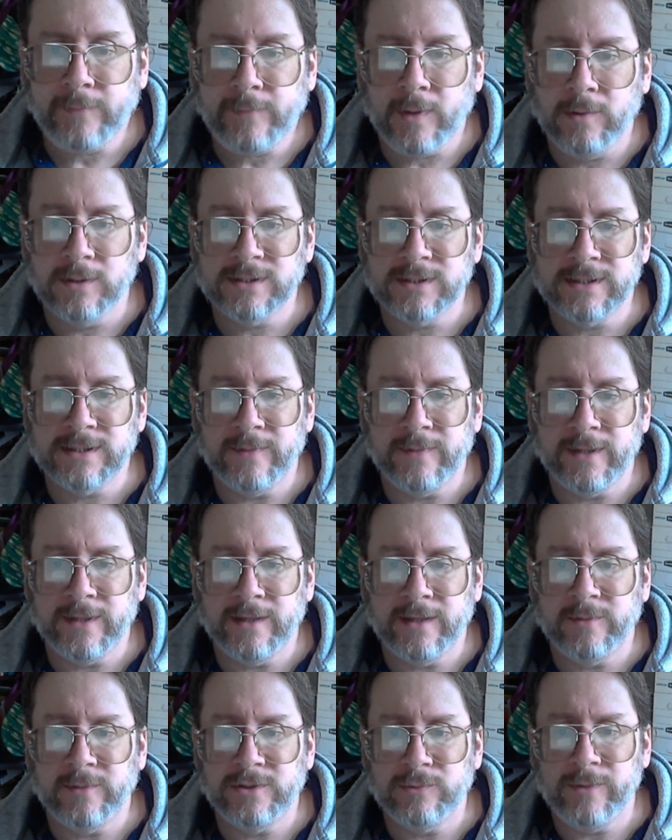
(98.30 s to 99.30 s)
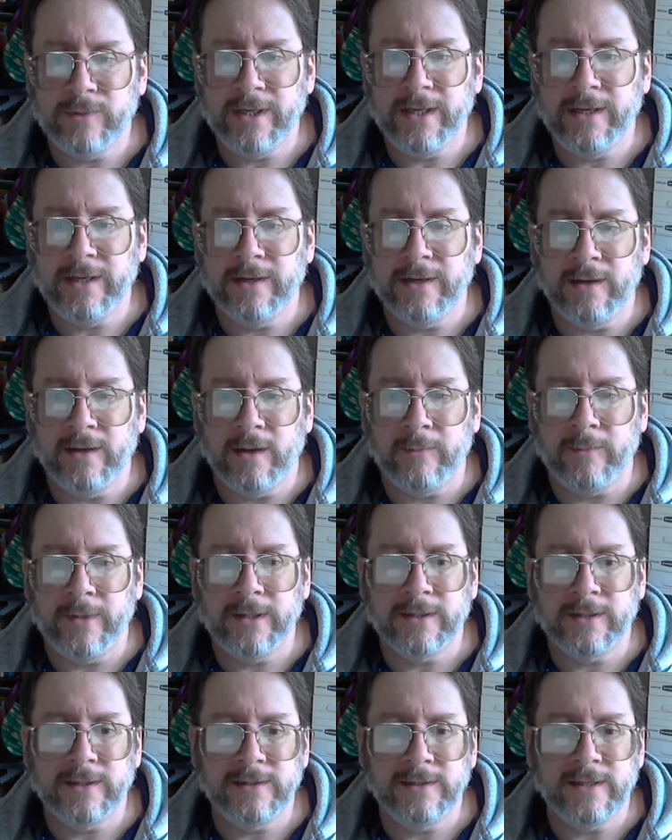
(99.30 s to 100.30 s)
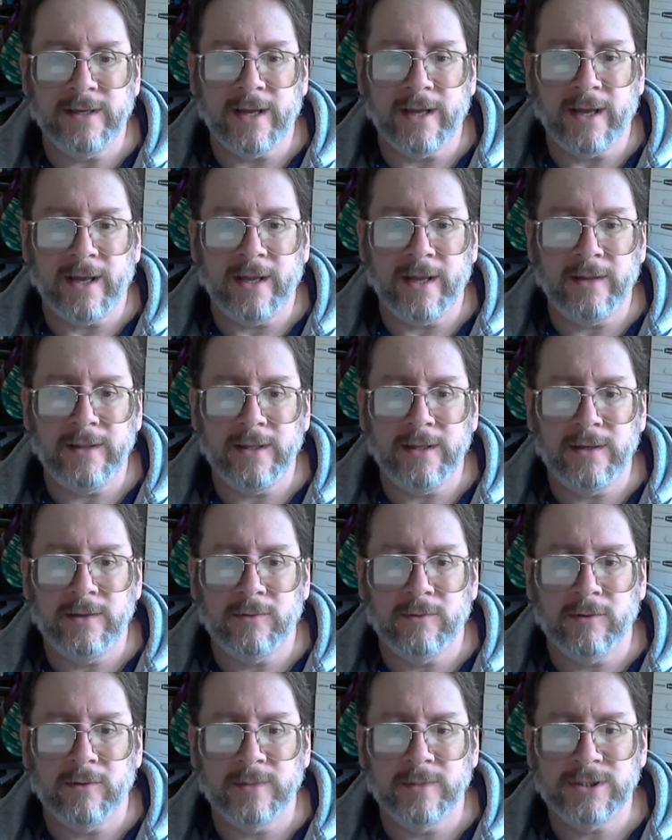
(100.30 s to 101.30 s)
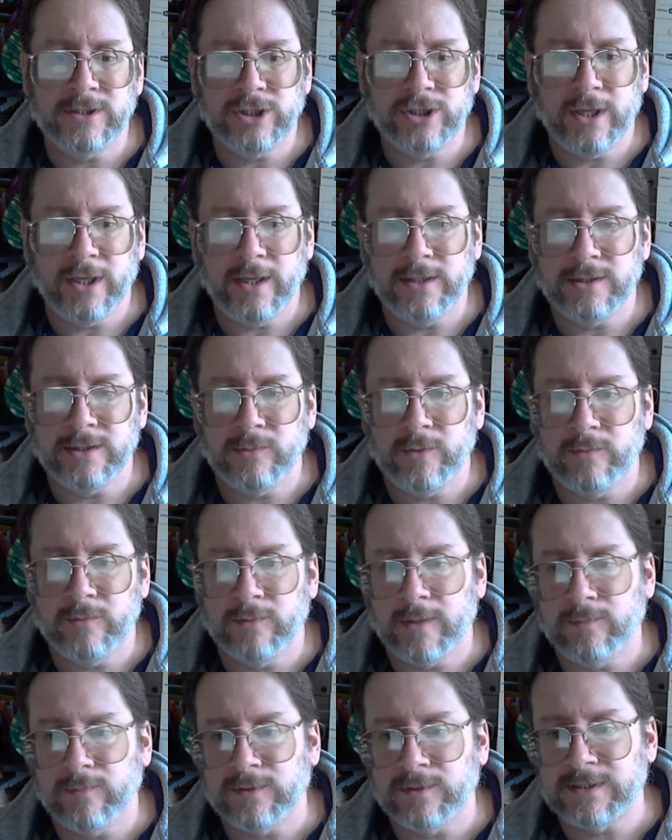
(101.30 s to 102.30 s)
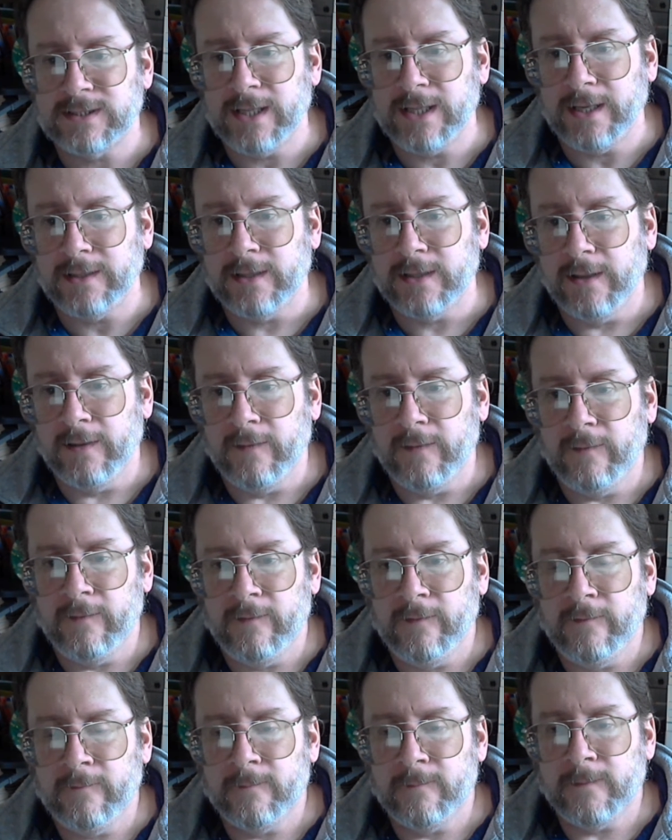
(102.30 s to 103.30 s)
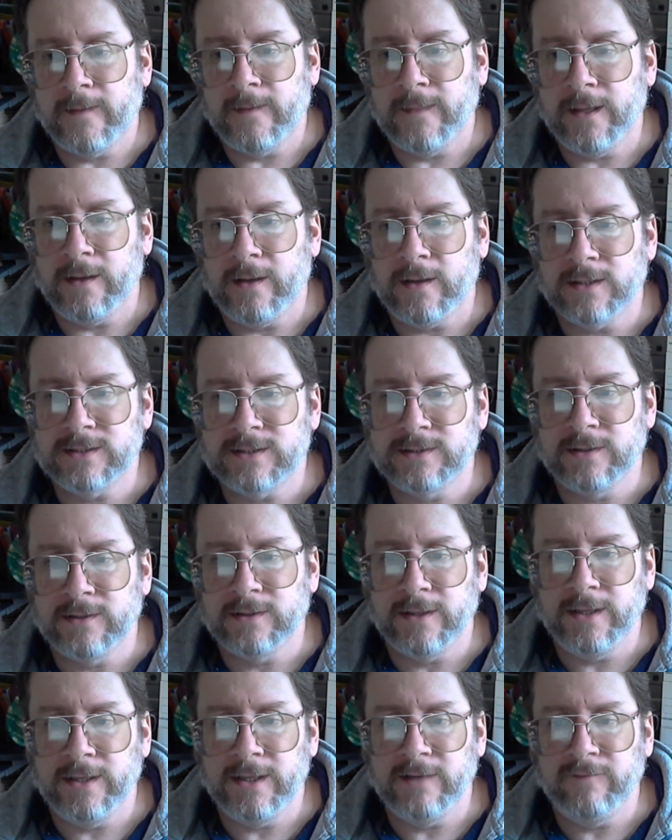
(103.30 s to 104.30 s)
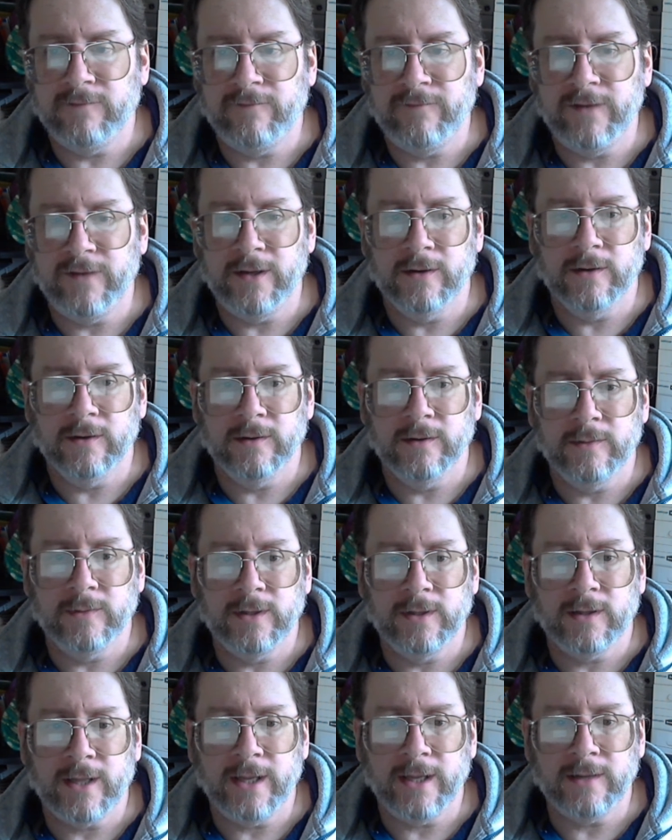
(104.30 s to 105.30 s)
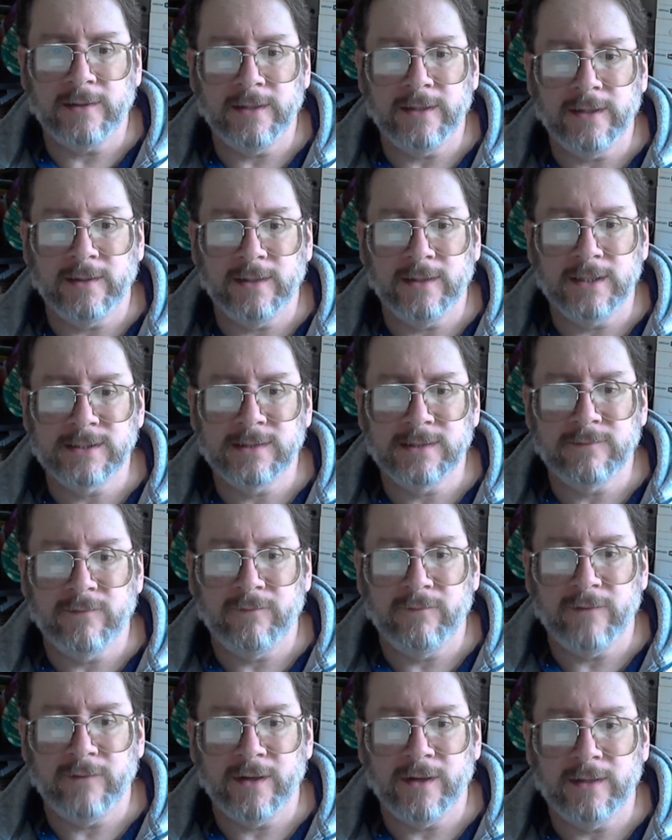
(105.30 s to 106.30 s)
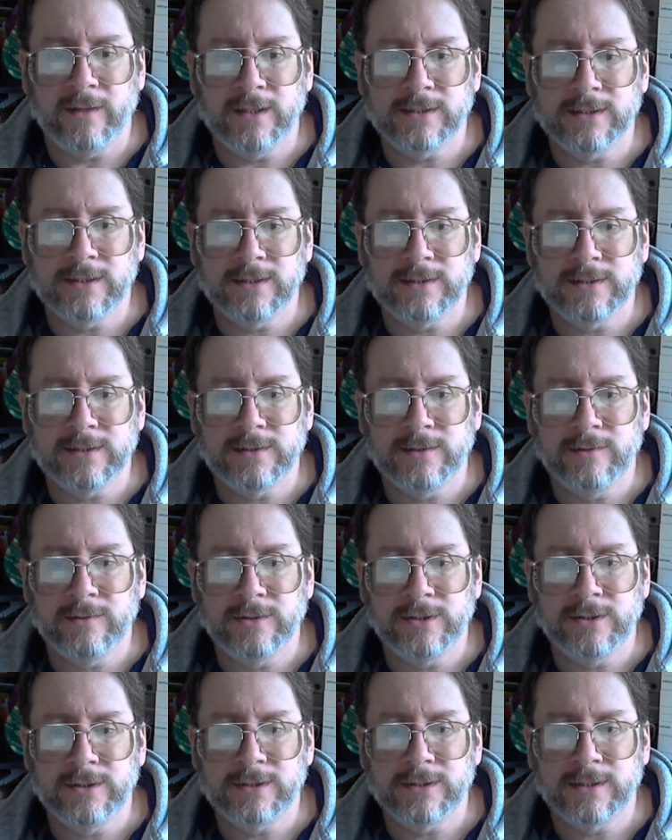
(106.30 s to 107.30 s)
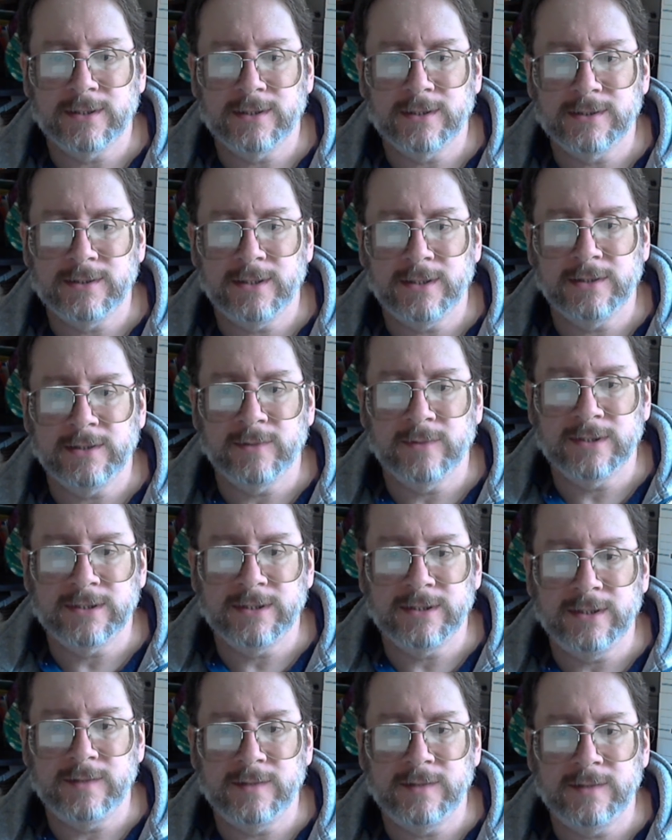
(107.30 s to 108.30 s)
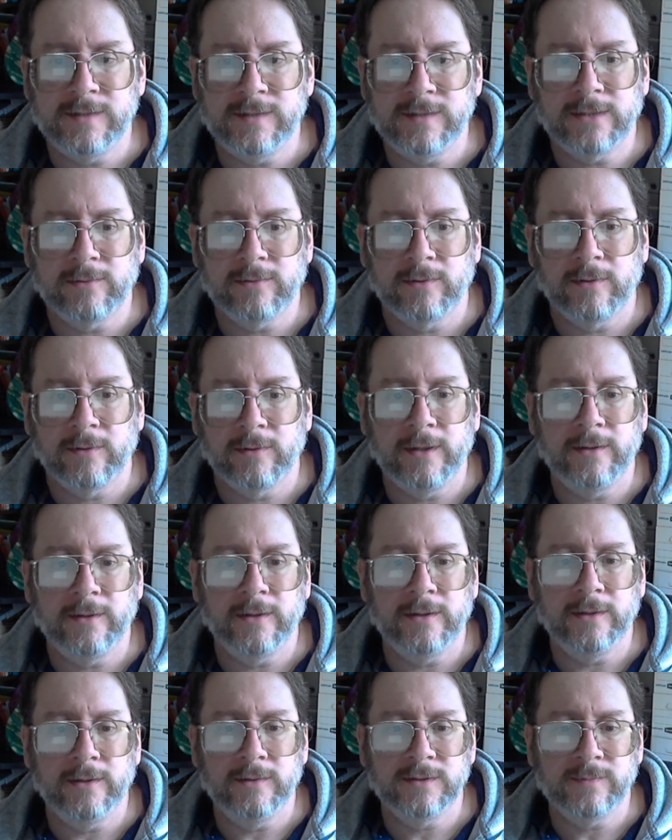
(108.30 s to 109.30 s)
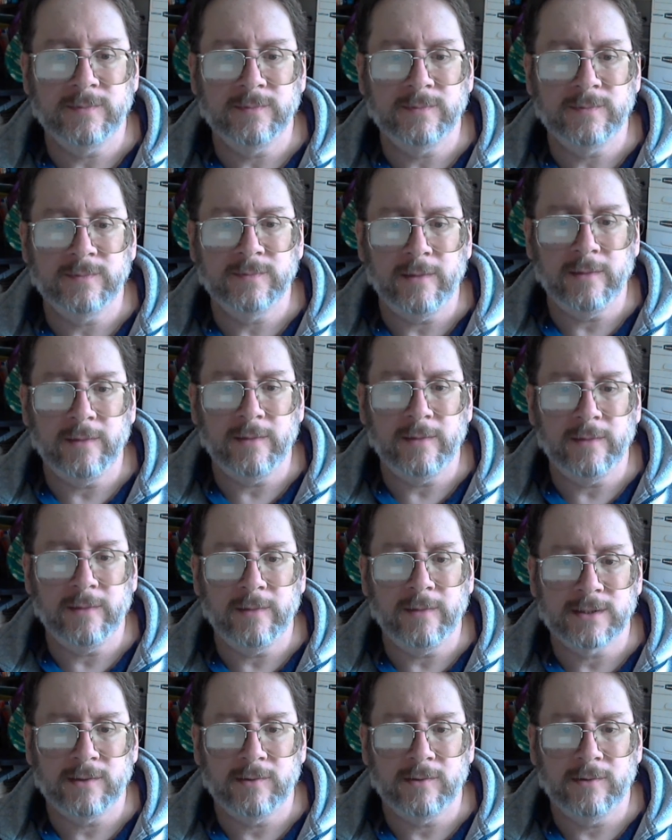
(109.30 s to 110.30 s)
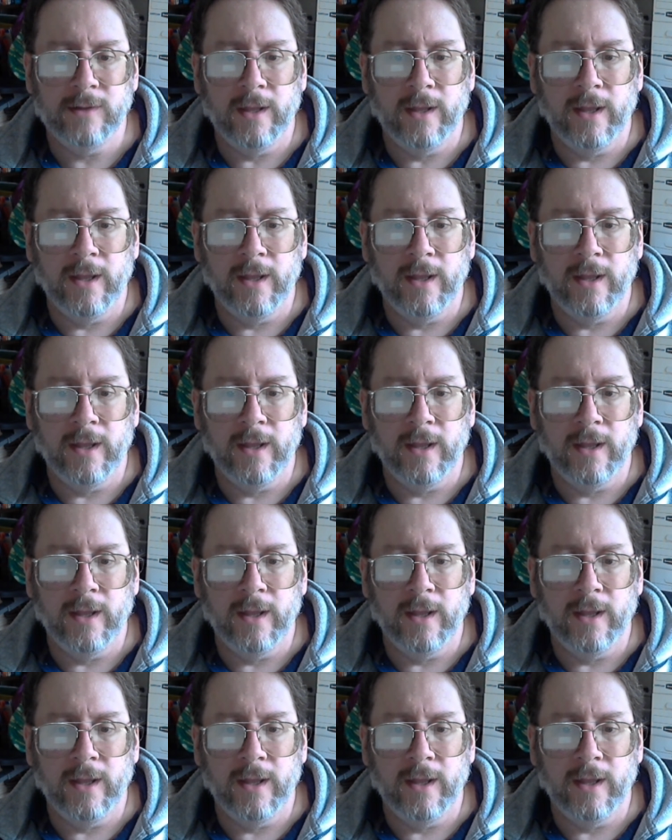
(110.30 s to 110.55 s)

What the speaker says: Or something in between, no one can deny the enormous change it would represent and the hostility and fear it would likely elicit from various institutions and constituencies, particularly the news media, but also